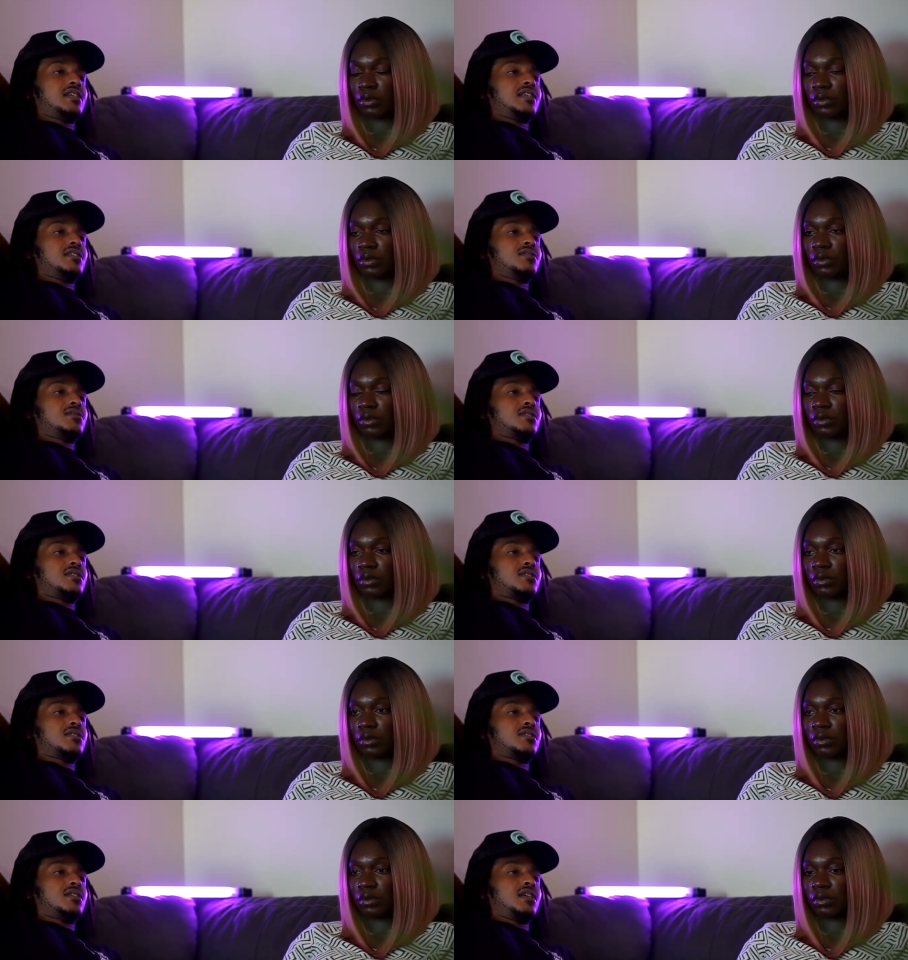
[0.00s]
Speaker 1: think it
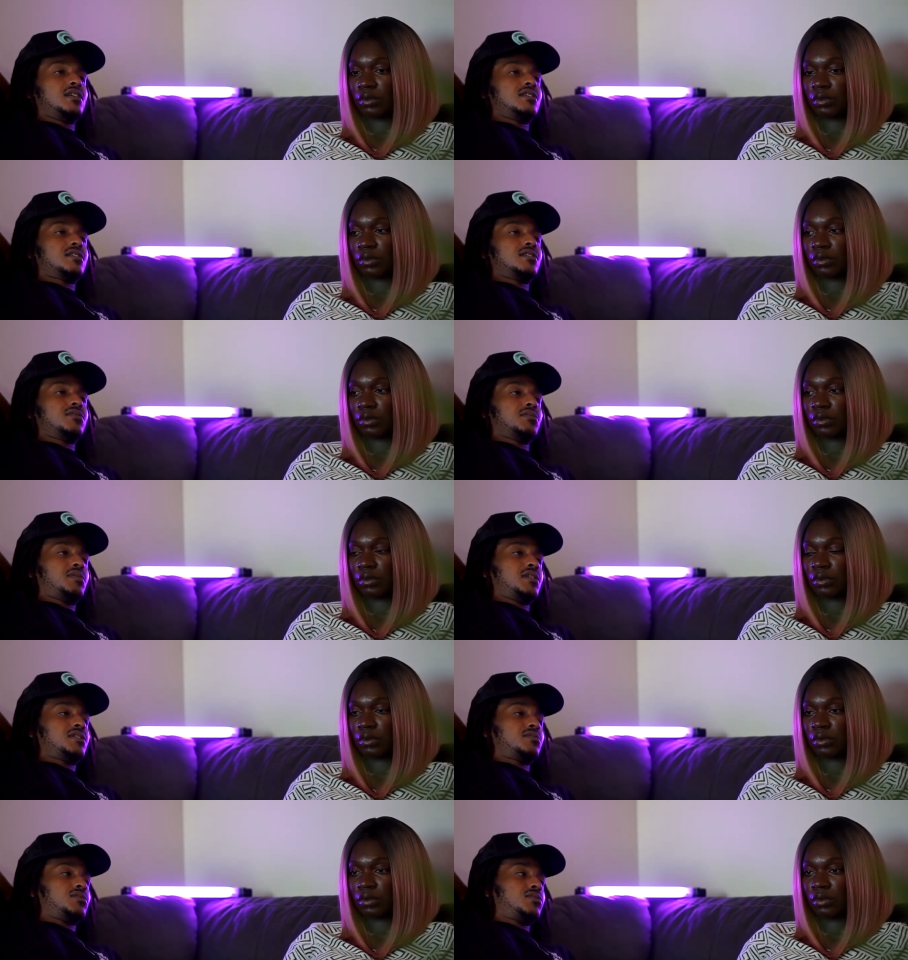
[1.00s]
was easily
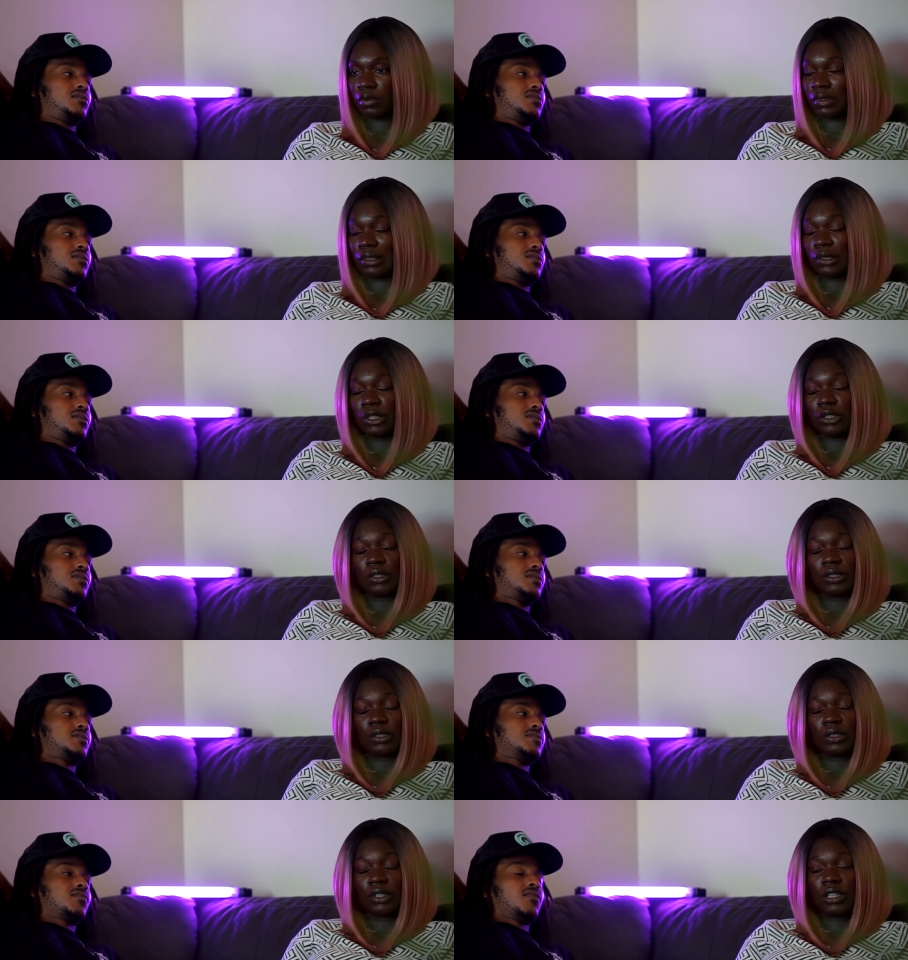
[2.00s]
replaceable.
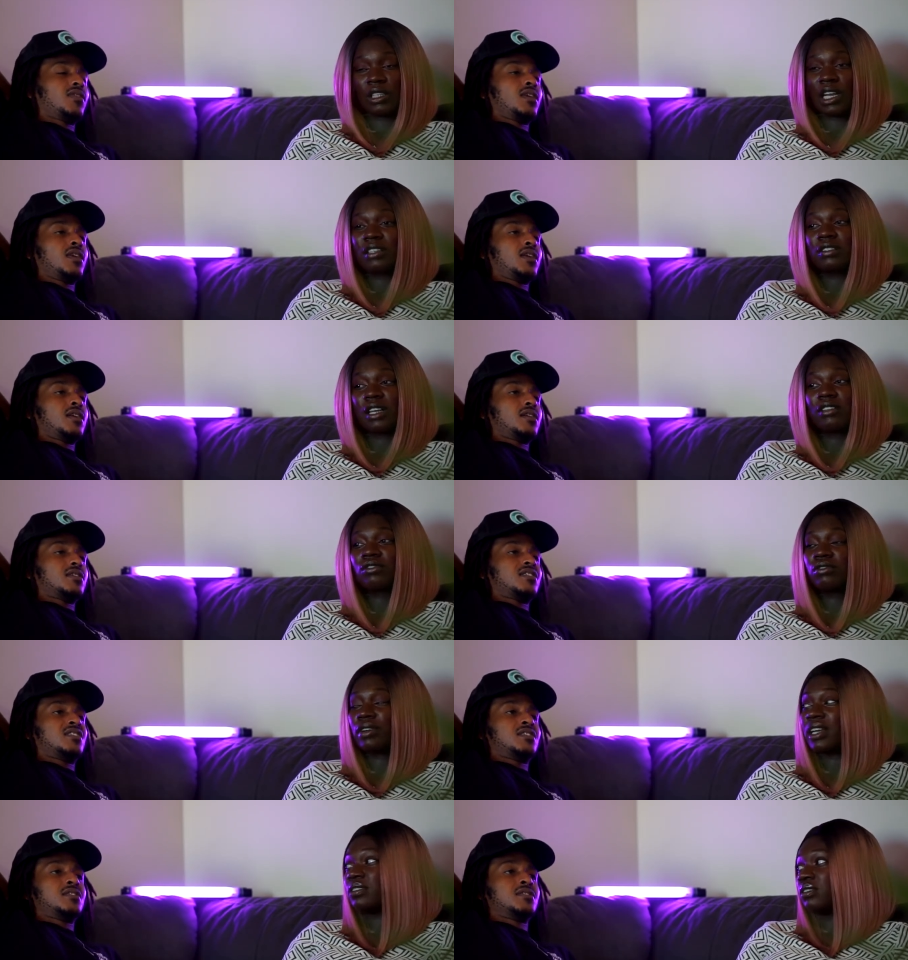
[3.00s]
Speaker 2: That's
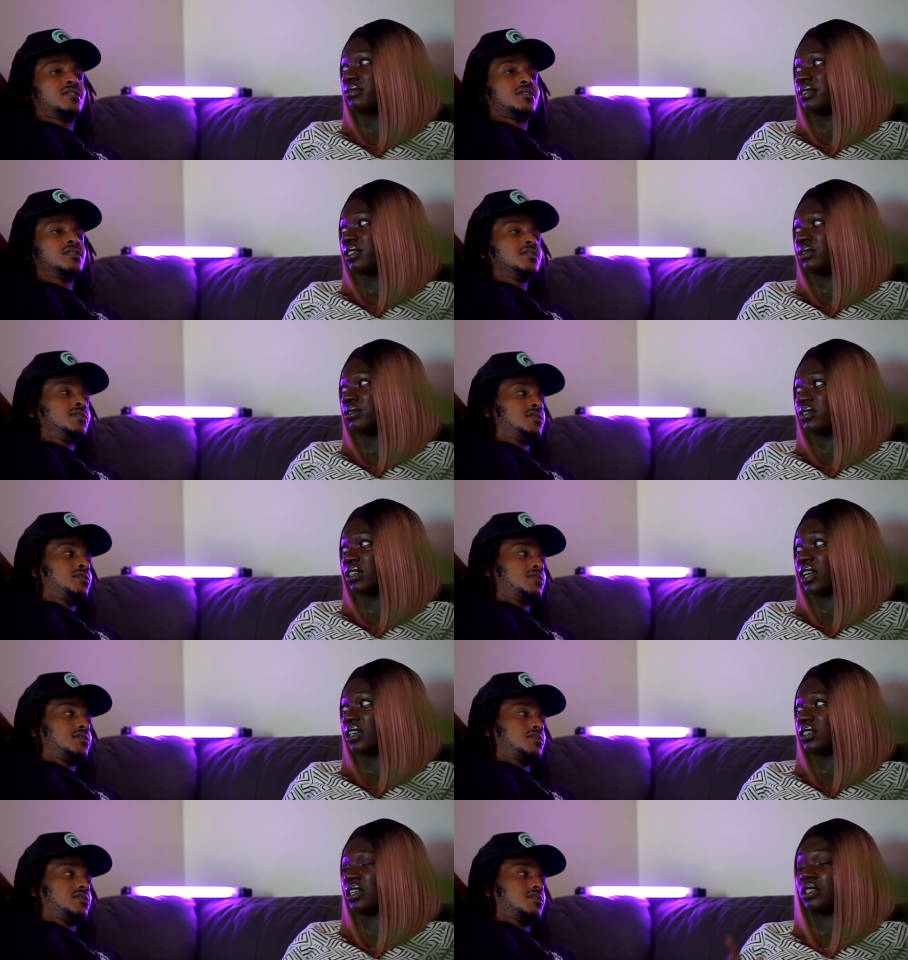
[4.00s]
crazy for you to
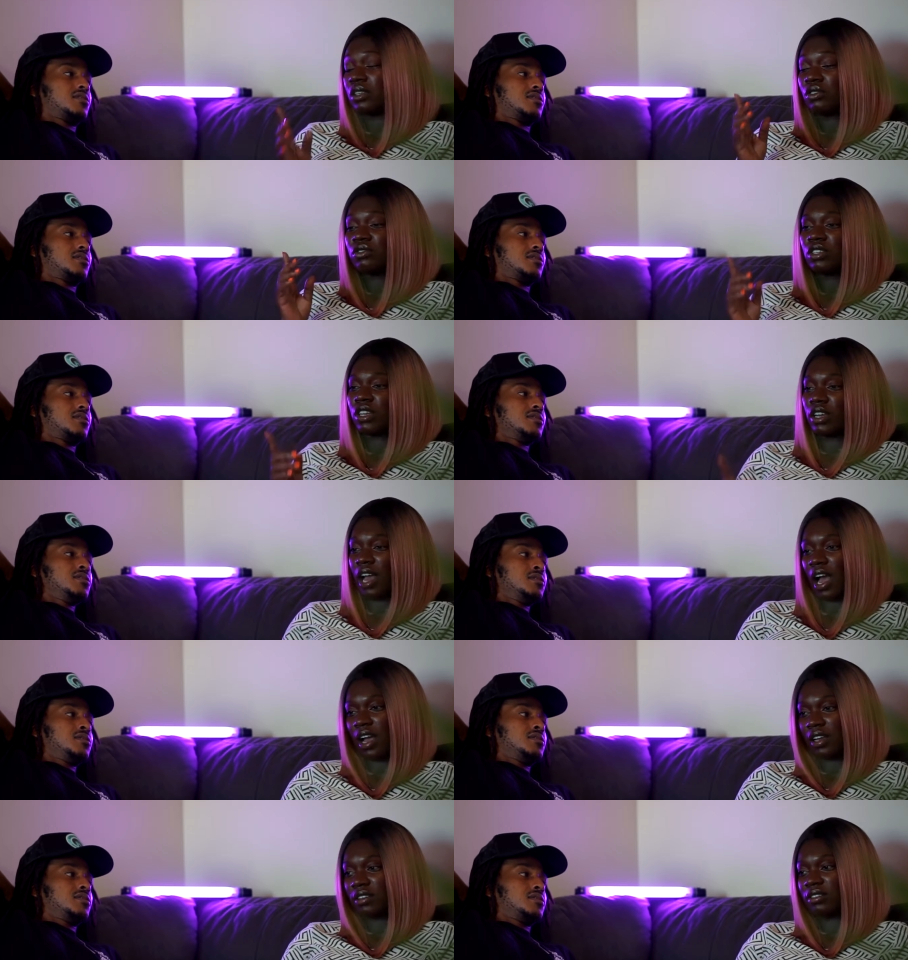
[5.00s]
say, because those are your
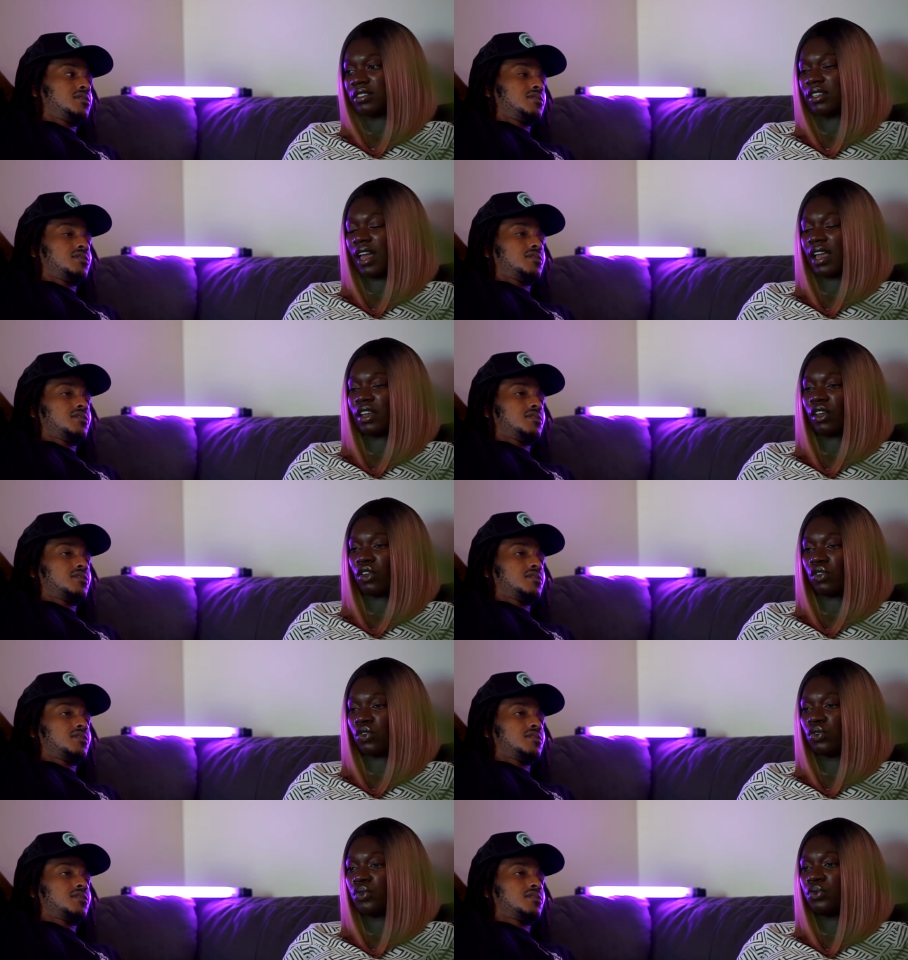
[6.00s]
guys. Like,
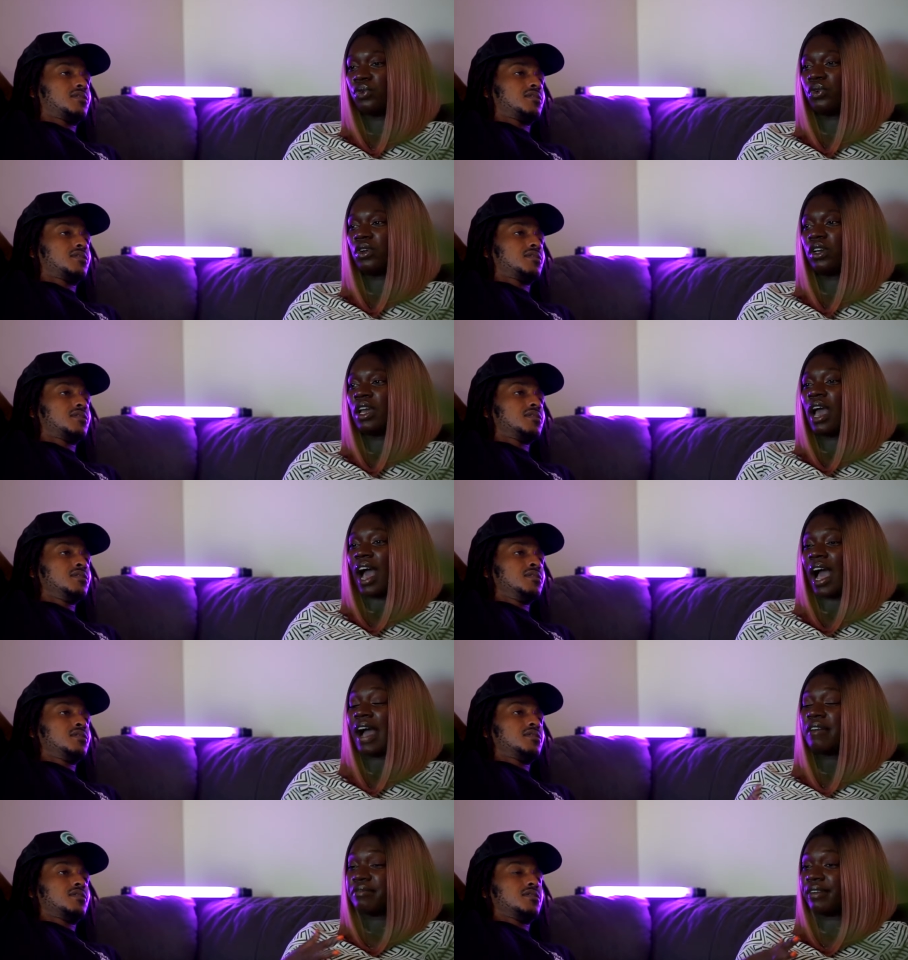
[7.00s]
you,
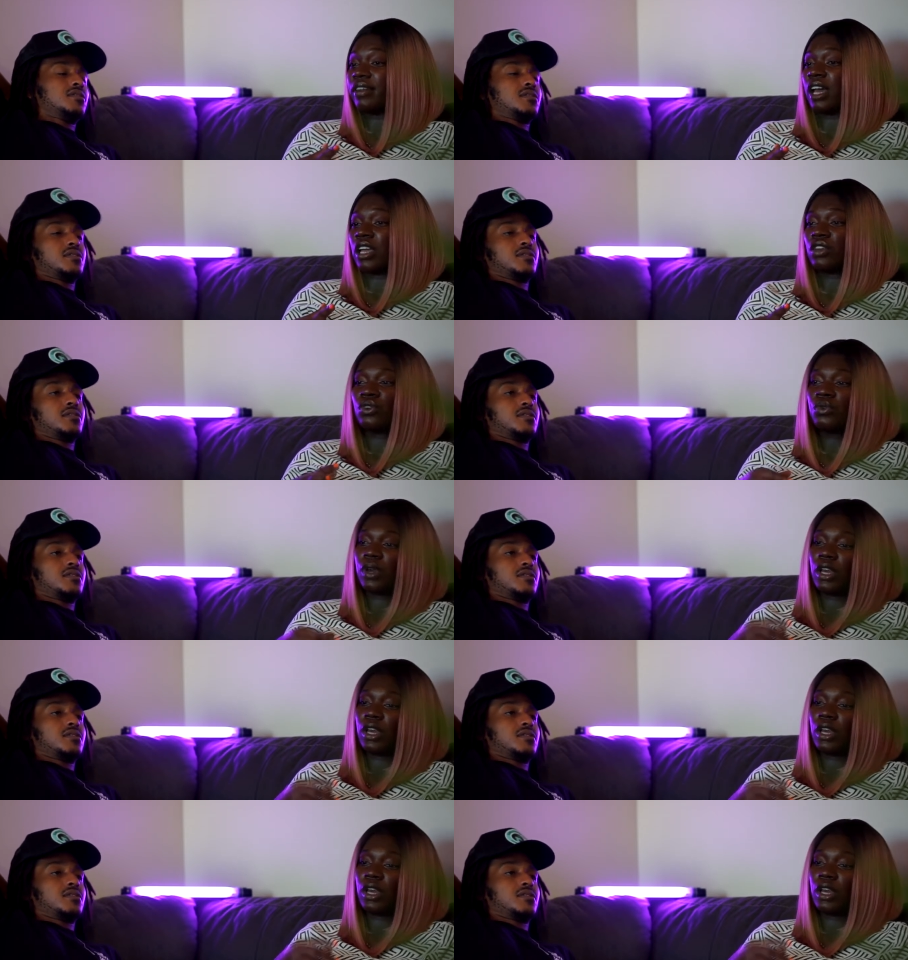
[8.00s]
I felt like you